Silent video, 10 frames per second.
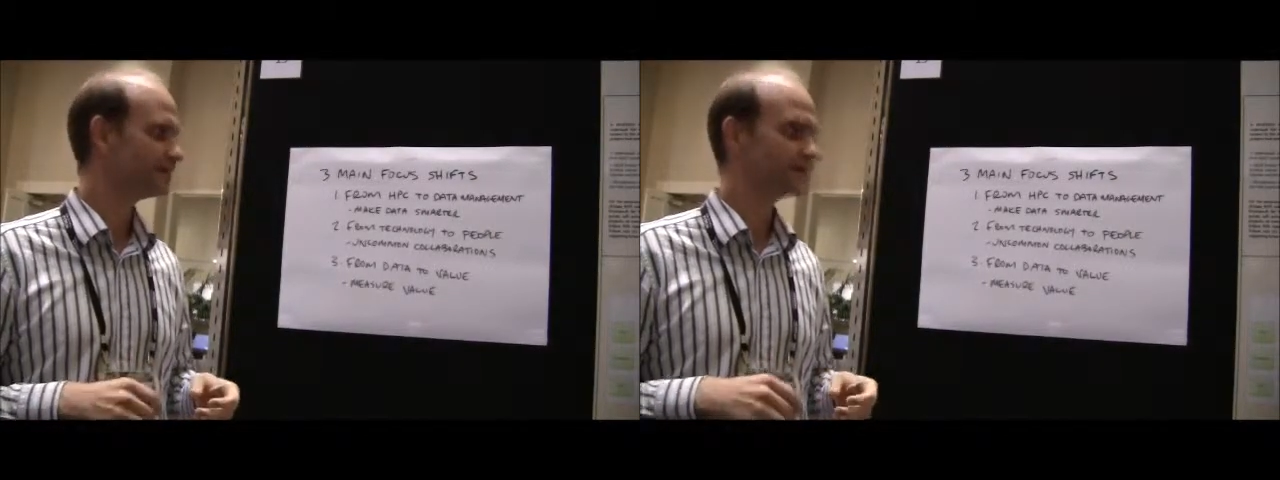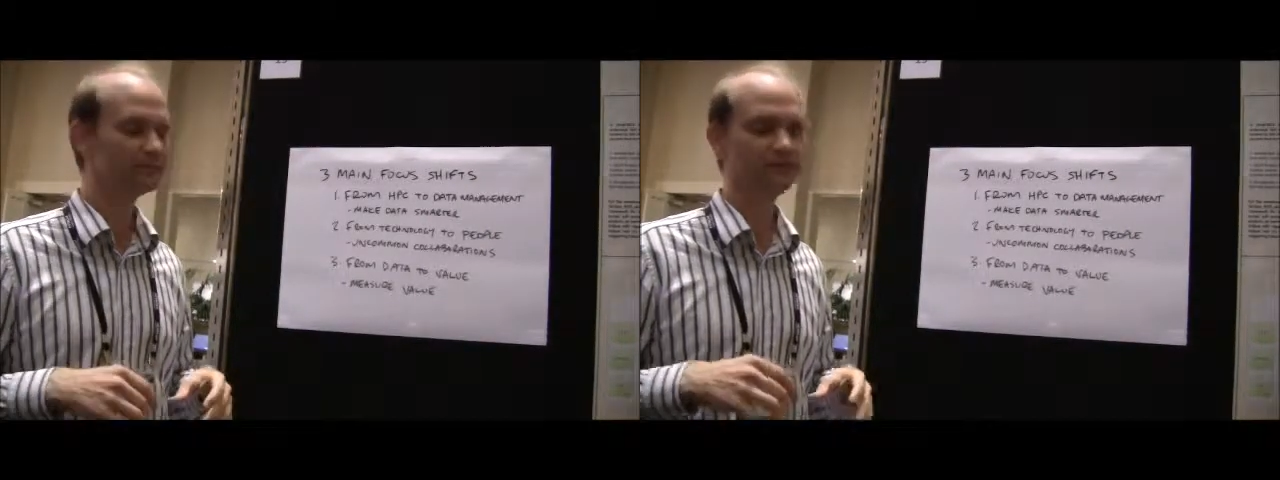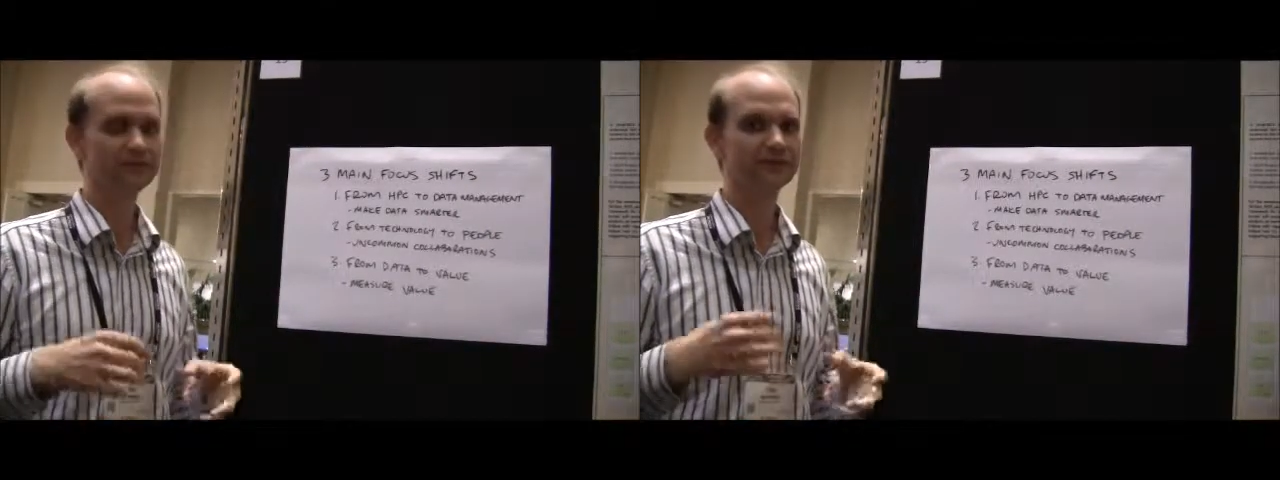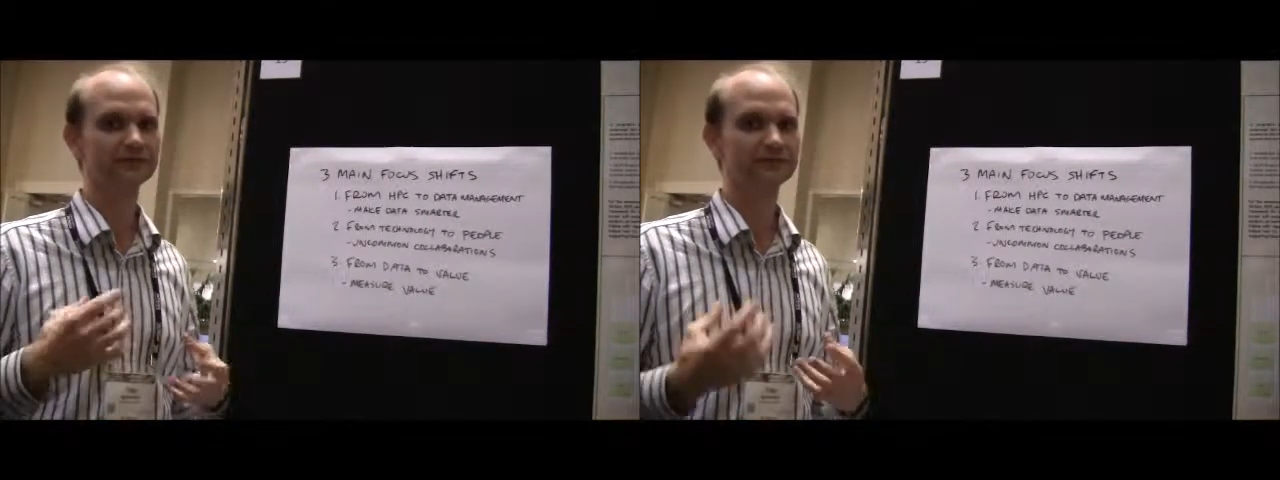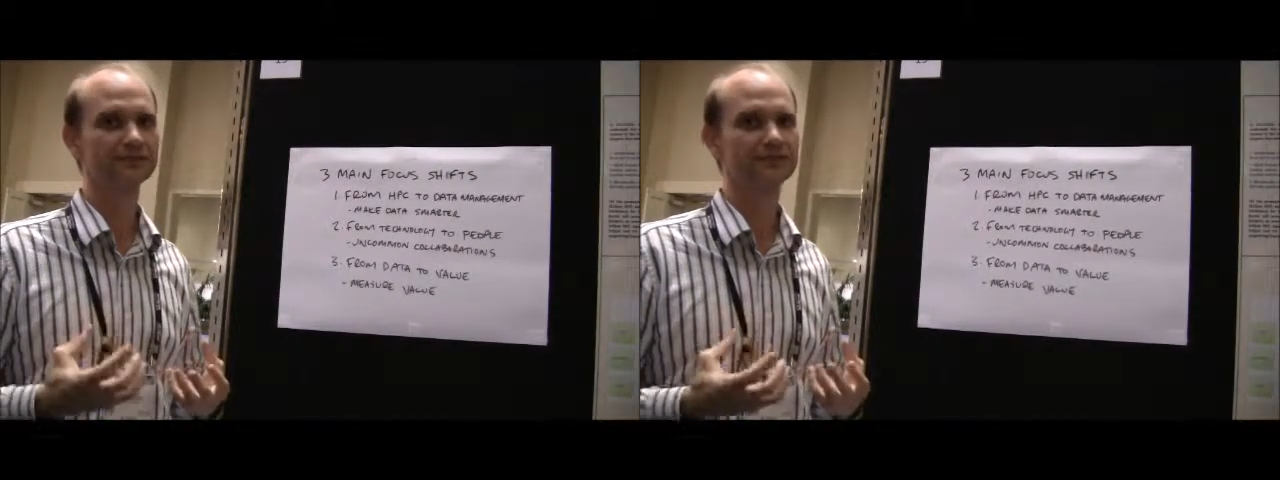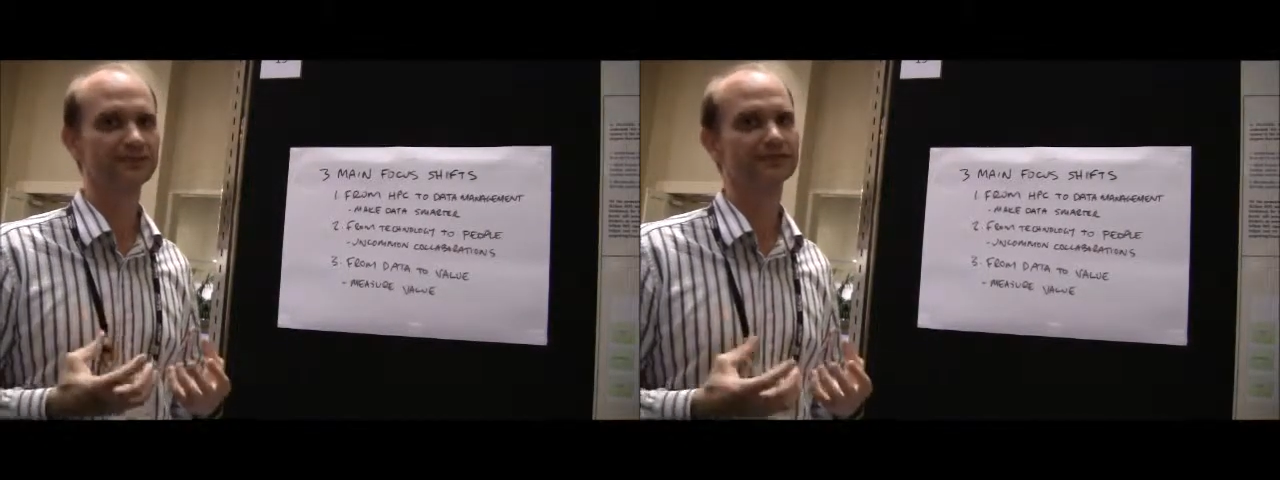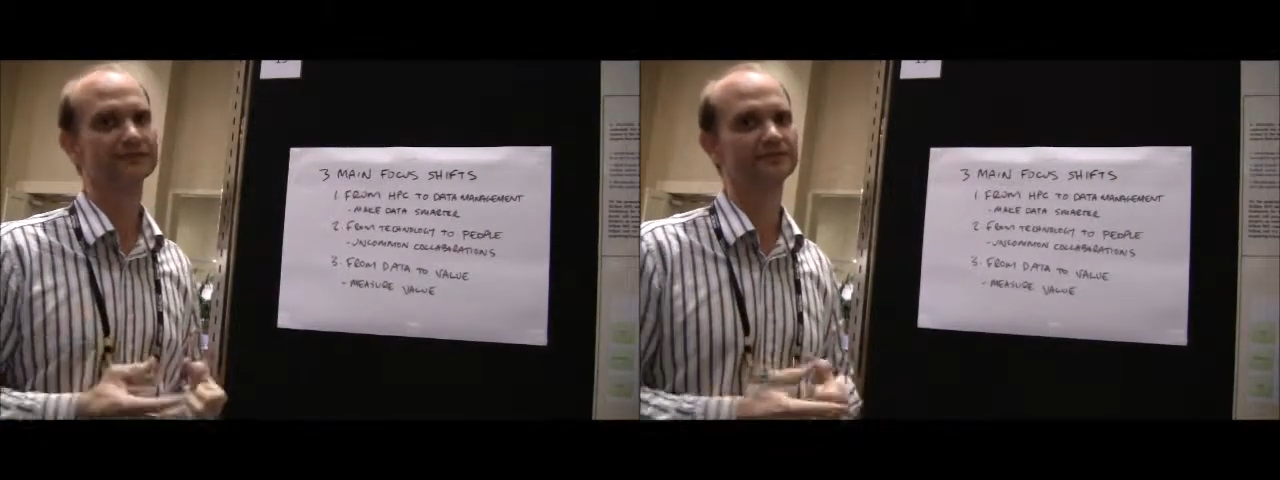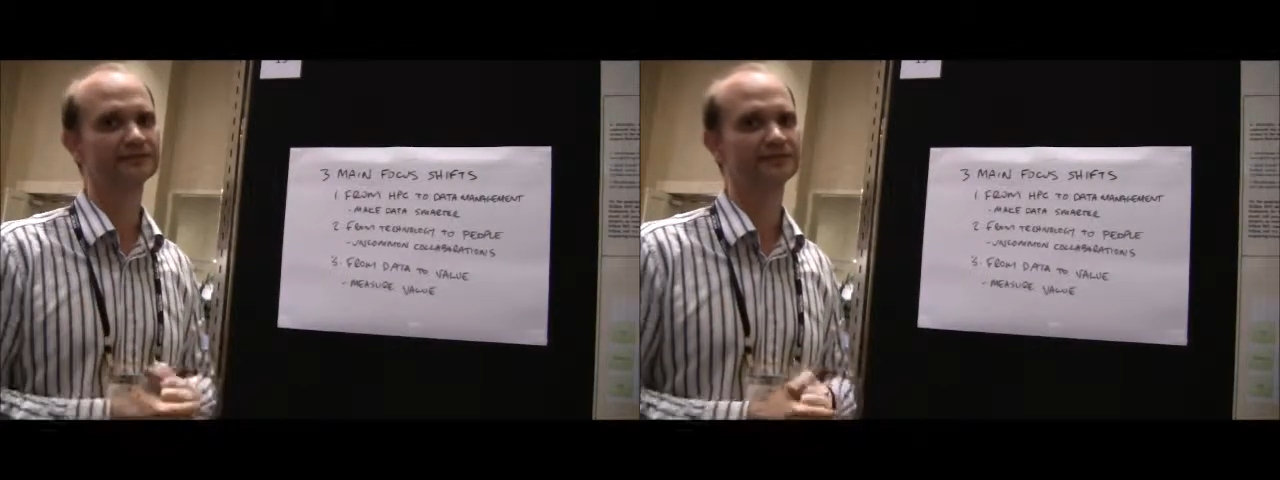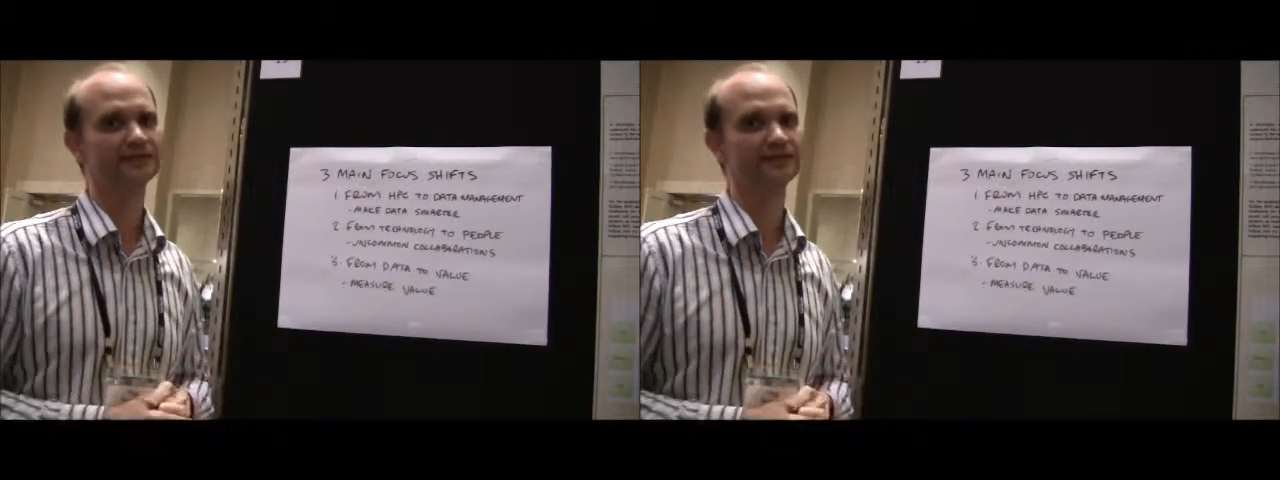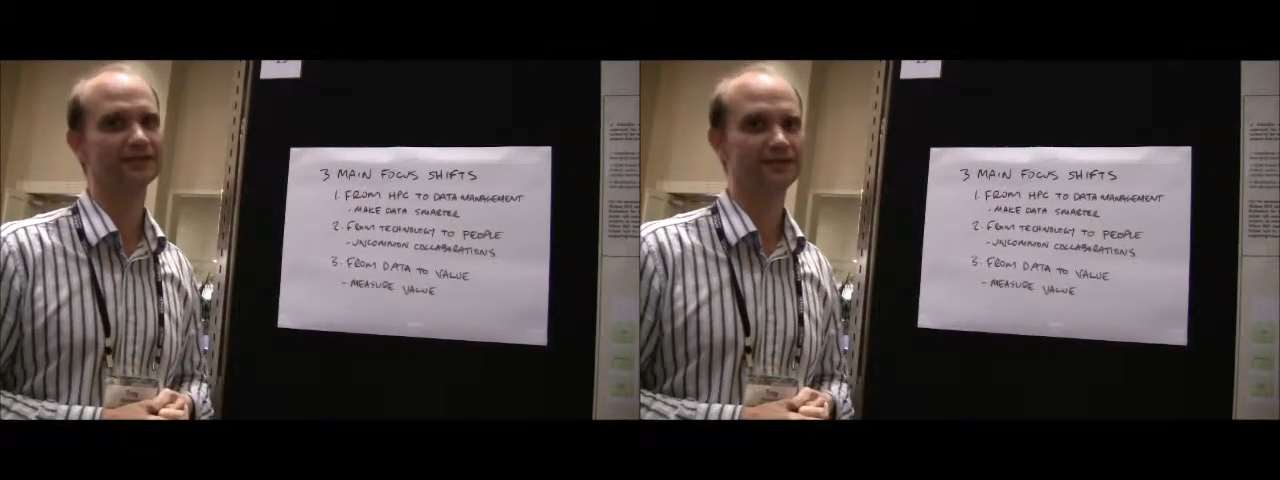although it's quite...
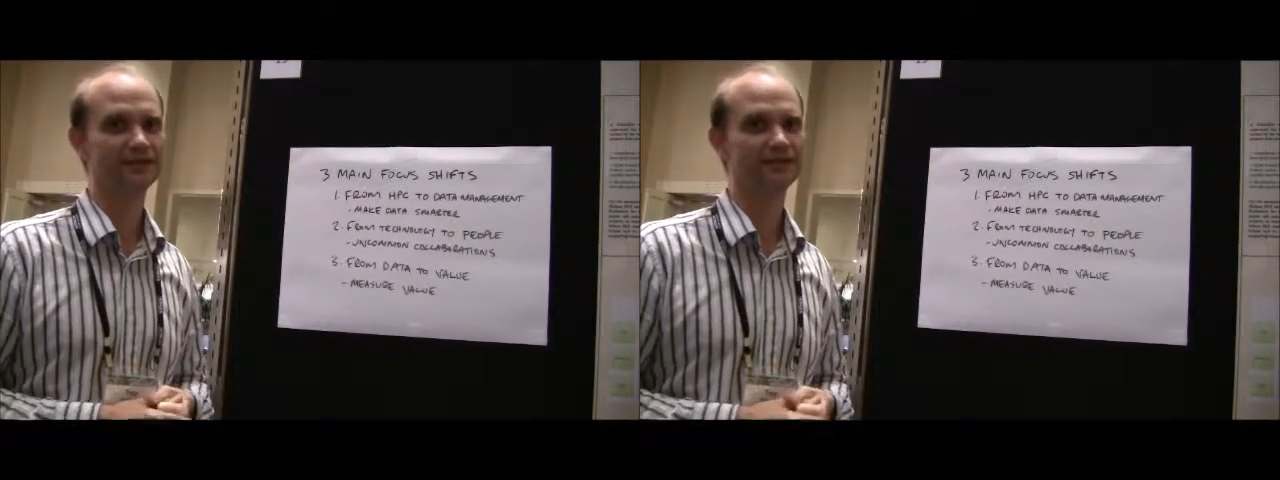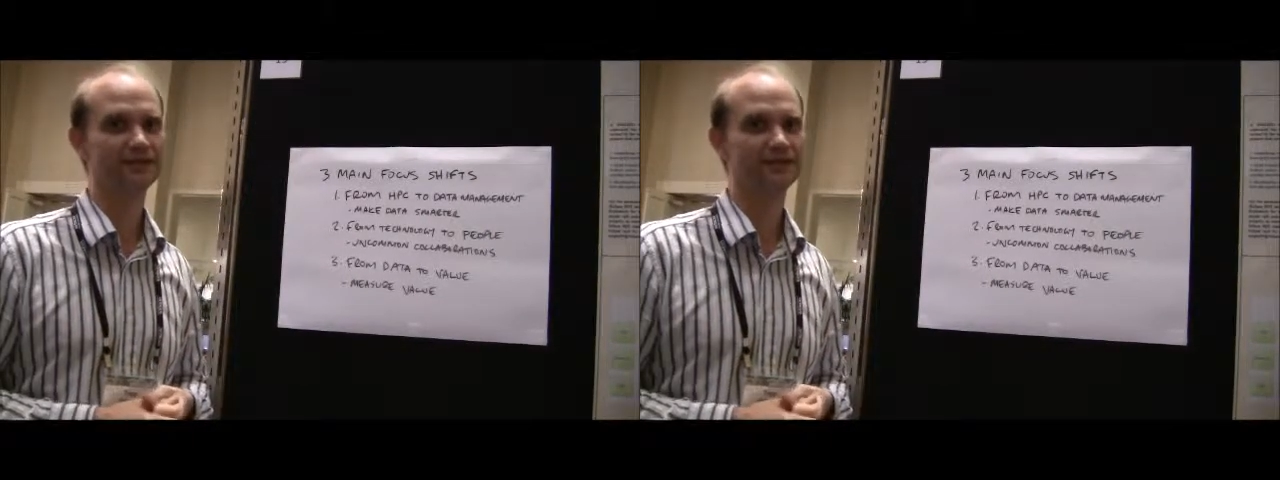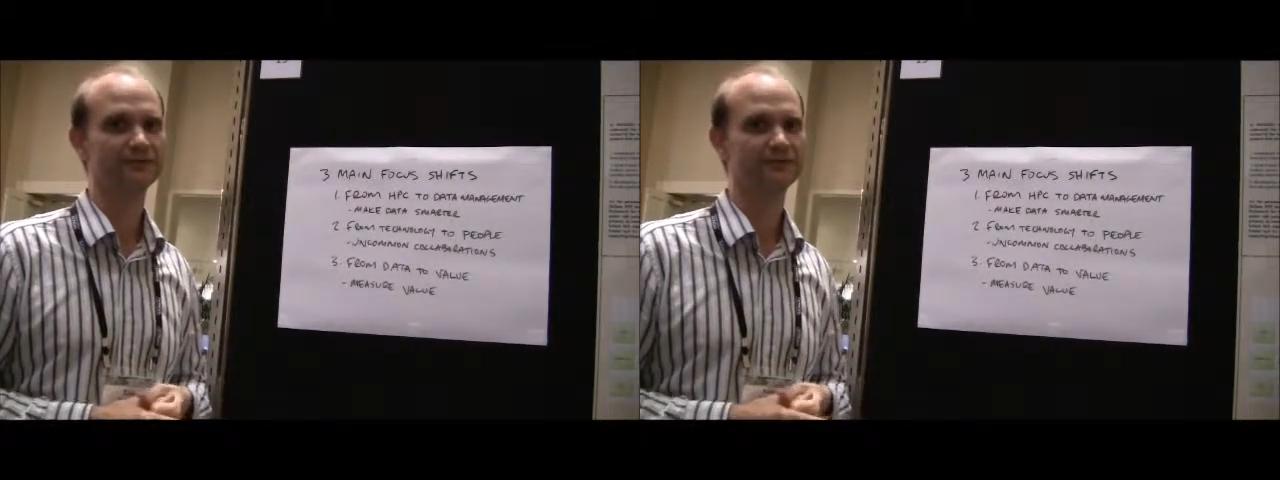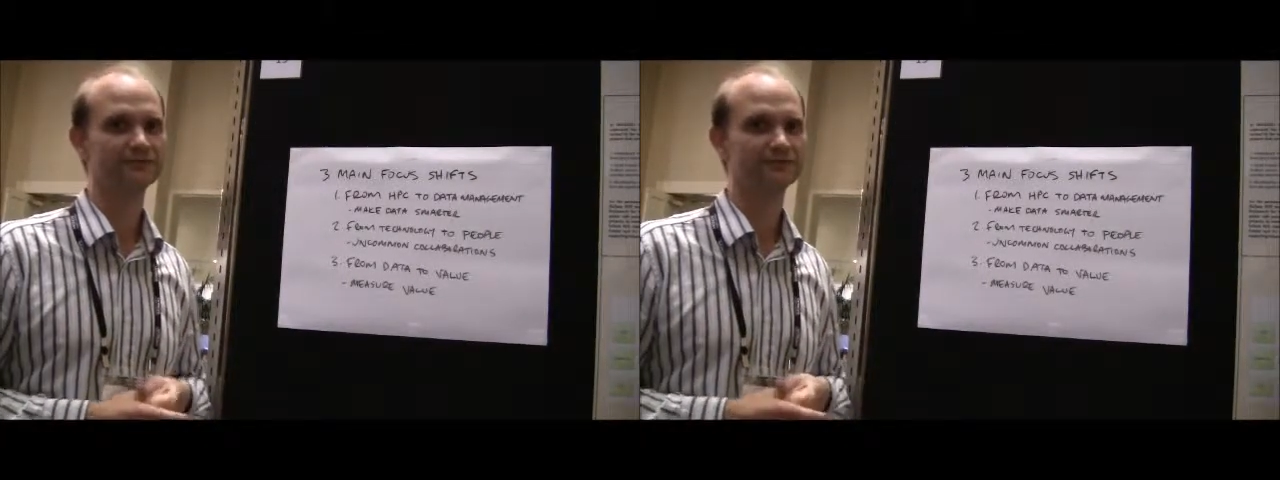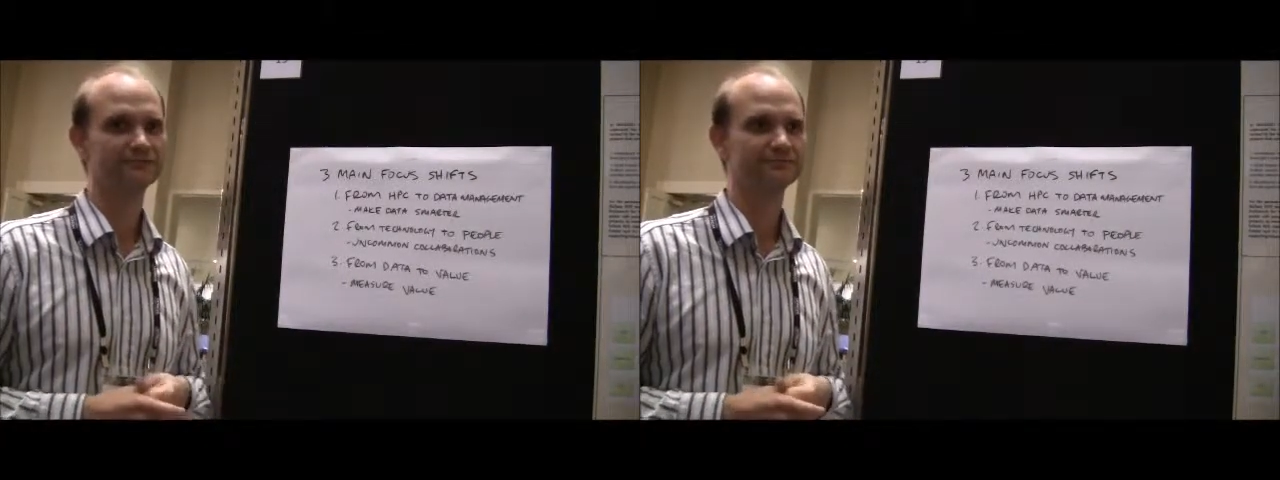can be quite